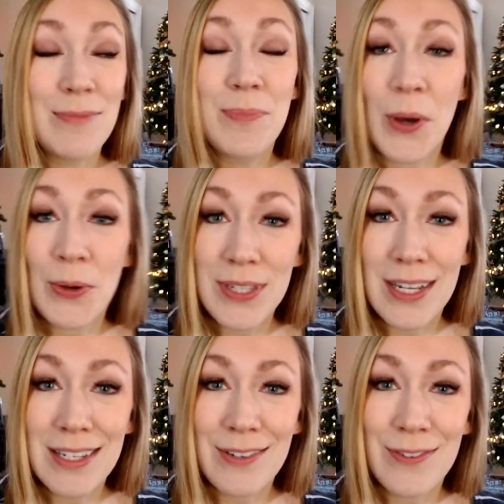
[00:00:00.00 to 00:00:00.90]
both
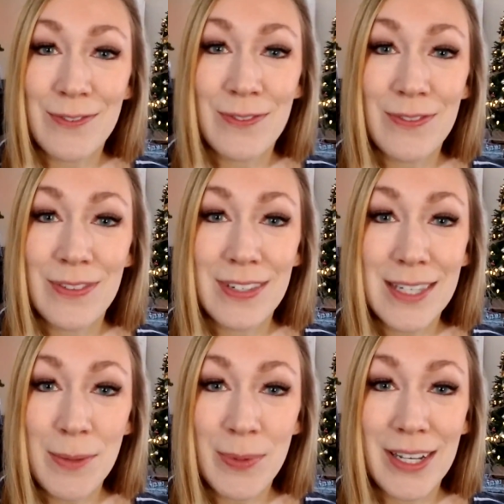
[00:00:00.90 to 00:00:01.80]
sets of
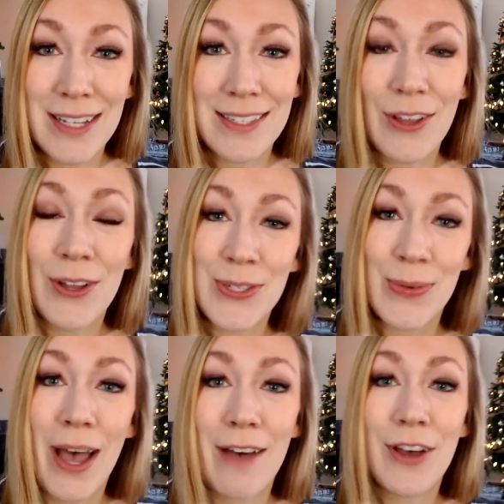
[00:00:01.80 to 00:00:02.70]
siblings
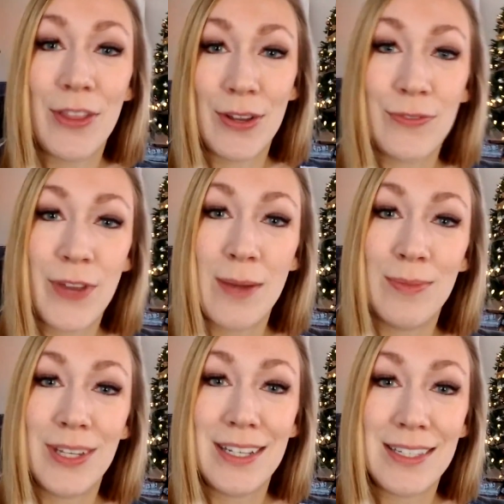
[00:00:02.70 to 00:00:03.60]
also have other
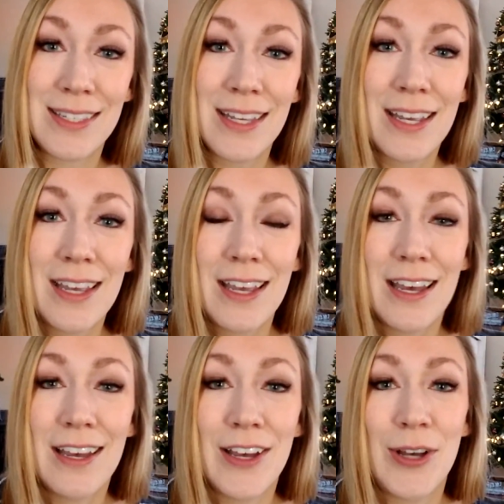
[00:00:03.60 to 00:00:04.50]
families
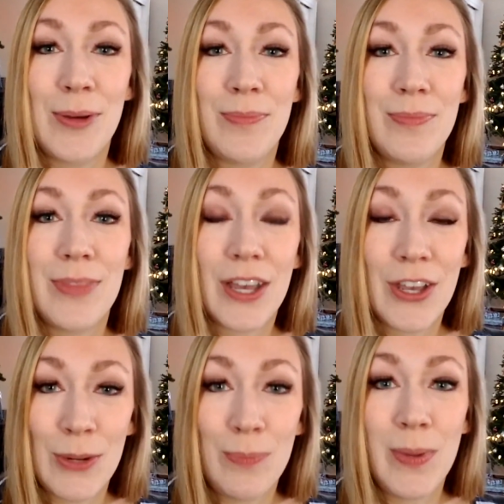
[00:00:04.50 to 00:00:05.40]
that
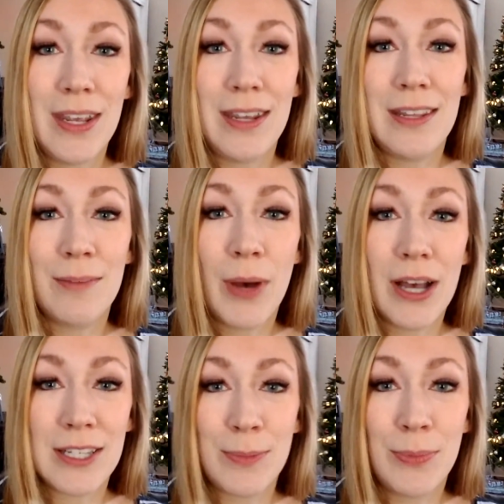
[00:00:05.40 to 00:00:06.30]
could be
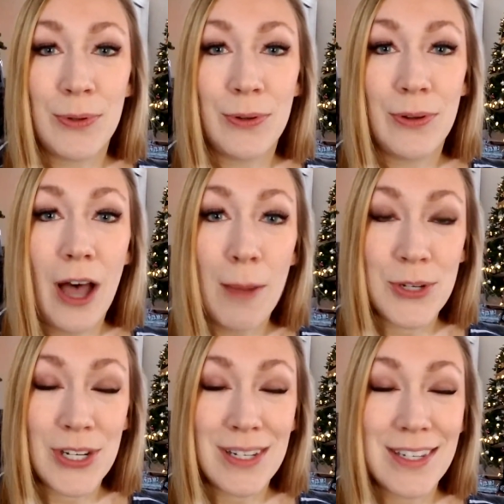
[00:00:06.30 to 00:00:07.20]
possible
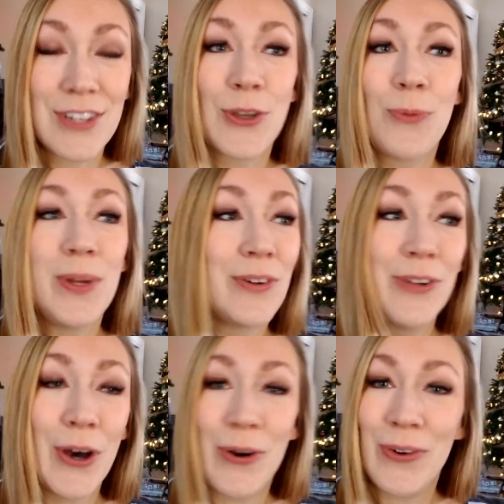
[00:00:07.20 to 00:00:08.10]
options. So we
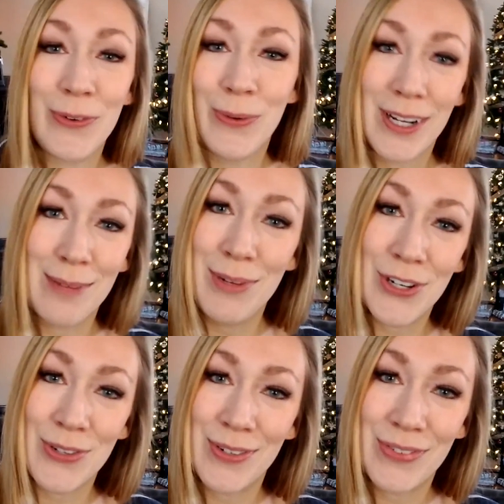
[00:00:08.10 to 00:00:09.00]
don't know if we're going to be
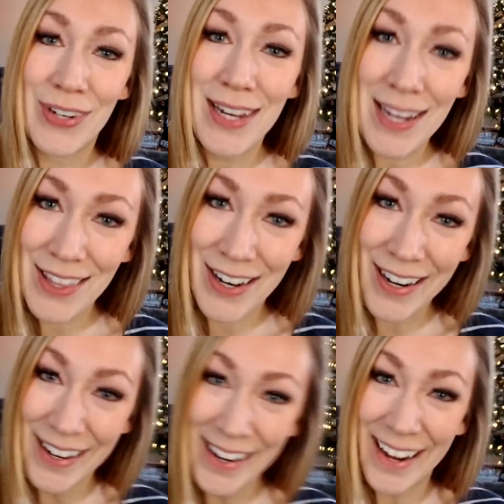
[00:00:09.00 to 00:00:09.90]
chosen for
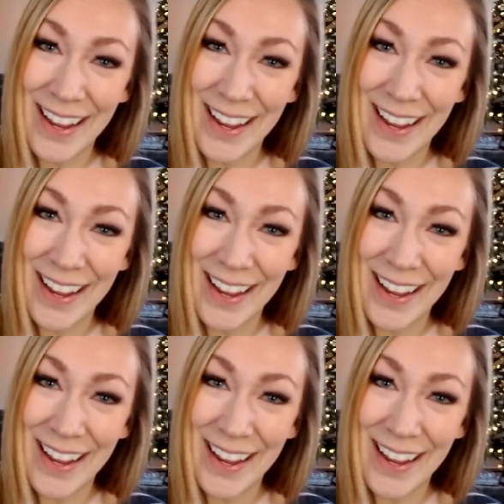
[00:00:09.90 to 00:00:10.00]
either.